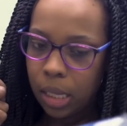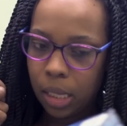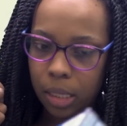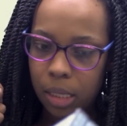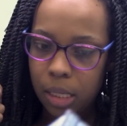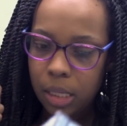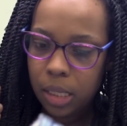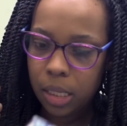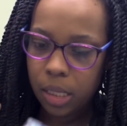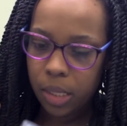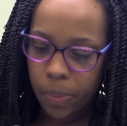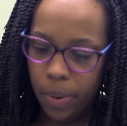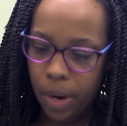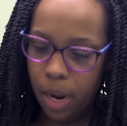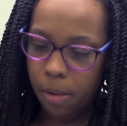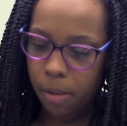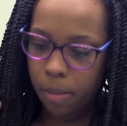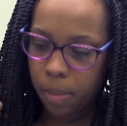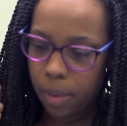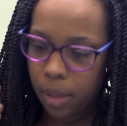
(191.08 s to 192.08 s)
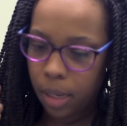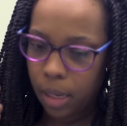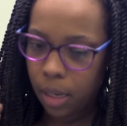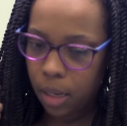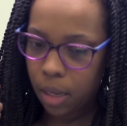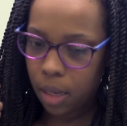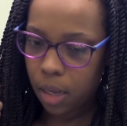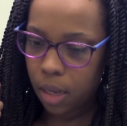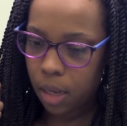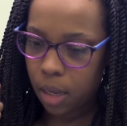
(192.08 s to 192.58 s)
Like, this is
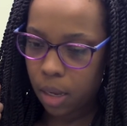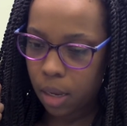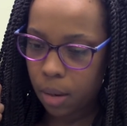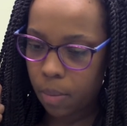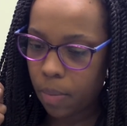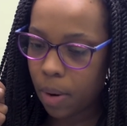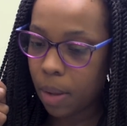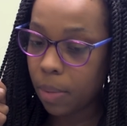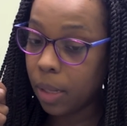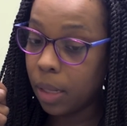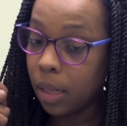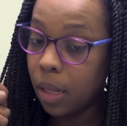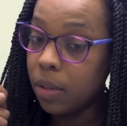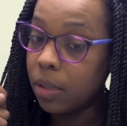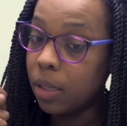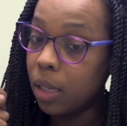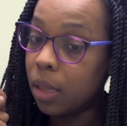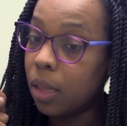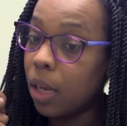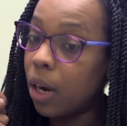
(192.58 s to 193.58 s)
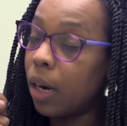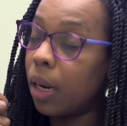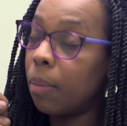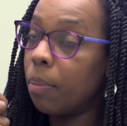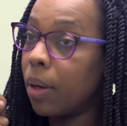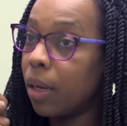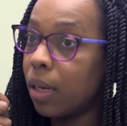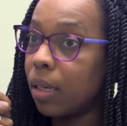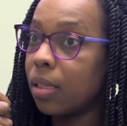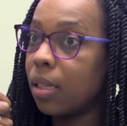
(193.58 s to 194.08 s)
probably close to
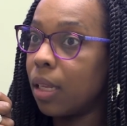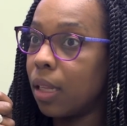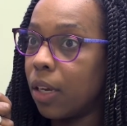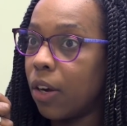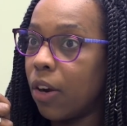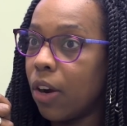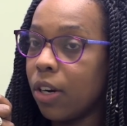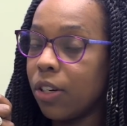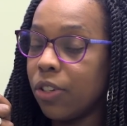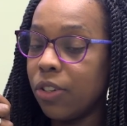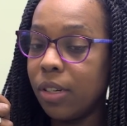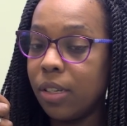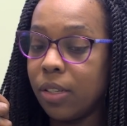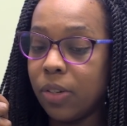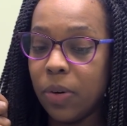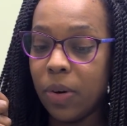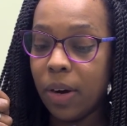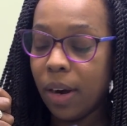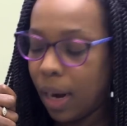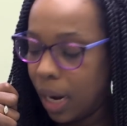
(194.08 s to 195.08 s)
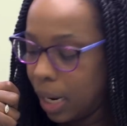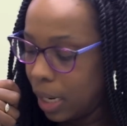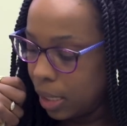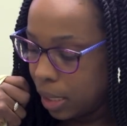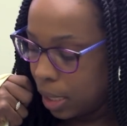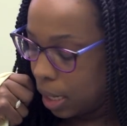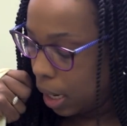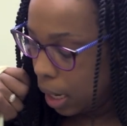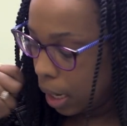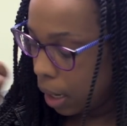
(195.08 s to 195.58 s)
30 bucks at the grocery store,
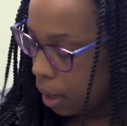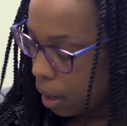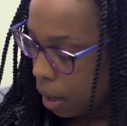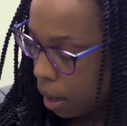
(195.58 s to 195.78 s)
easy.